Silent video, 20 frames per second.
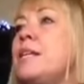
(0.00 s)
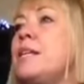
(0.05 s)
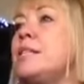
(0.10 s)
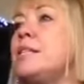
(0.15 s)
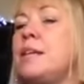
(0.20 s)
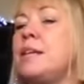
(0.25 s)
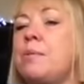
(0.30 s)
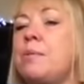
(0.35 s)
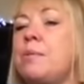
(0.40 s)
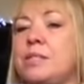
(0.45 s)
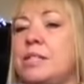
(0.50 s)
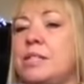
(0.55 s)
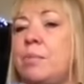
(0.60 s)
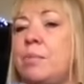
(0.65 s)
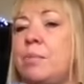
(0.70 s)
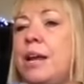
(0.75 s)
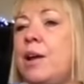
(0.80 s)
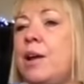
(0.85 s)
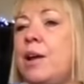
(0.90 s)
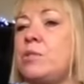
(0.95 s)
Some,
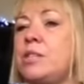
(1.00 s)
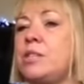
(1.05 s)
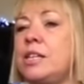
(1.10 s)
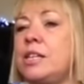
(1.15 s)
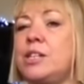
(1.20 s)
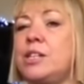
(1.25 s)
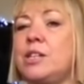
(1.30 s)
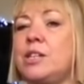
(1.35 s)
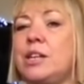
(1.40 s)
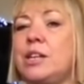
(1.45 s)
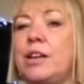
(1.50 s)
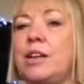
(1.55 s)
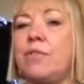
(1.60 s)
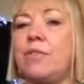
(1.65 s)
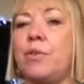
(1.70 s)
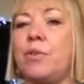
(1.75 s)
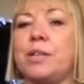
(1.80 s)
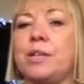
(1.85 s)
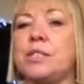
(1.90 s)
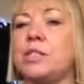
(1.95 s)
somebody else in a, in a
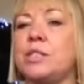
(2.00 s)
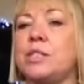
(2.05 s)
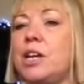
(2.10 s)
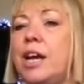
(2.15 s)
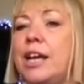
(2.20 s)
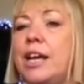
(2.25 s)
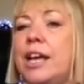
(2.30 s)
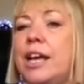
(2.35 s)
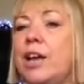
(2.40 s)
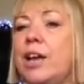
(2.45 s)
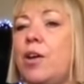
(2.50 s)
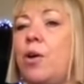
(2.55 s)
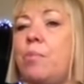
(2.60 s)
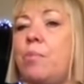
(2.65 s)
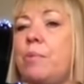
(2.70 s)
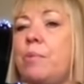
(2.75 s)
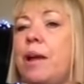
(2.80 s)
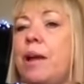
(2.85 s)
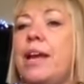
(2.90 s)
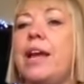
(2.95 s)
fluorescent jacket got
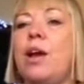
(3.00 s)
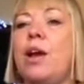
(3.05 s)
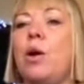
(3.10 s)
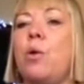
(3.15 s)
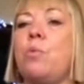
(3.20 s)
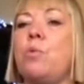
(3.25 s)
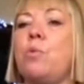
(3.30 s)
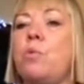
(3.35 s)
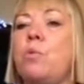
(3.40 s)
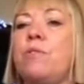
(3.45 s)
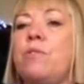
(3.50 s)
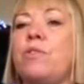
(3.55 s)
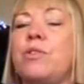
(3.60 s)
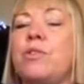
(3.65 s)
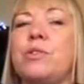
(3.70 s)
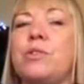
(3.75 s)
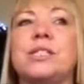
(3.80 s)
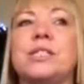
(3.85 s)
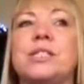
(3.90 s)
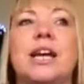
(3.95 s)
me, walked me through
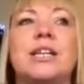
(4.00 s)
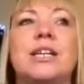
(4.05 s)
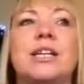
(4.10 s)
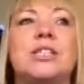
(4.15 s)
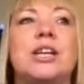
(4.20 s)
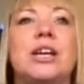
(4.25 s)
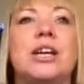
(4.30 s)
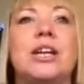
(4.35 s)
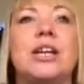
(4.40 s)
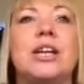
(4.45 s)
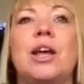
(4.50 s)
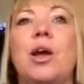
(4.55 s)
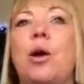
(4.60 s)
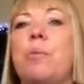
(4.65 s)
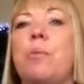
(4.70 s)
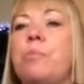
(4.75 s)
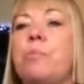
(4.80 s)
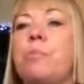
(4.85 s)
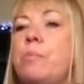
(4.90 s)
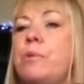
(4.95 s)
the station,
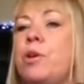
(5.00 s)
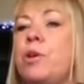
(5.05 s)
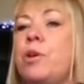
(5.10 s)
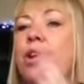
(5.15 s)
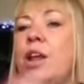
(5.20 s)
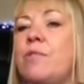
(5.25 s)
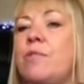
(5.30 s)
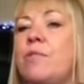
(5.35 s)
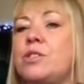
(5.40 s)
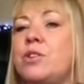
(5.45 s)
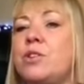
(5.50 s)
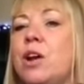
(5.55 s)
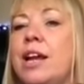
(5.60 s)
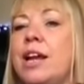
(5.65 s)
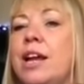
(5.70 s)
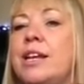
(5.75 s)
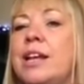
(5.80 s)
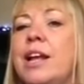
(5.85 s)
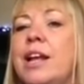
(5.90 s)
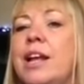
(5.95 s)
put me on another
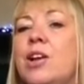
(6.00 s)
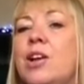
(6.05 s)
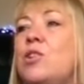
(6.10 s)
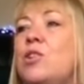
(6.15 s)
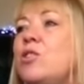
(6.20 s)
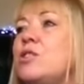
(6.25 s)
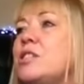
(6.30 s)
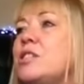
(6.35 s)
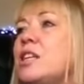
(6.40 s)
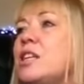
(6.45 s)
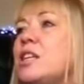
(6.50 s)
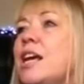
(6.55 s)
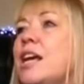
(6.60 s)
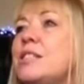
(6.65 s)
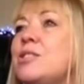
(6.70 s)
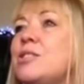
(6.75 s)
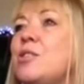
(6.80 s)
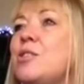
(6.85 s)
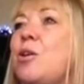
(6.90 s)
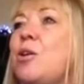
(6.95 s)
train, got to the next
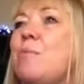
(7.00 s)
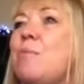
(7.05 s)
stop.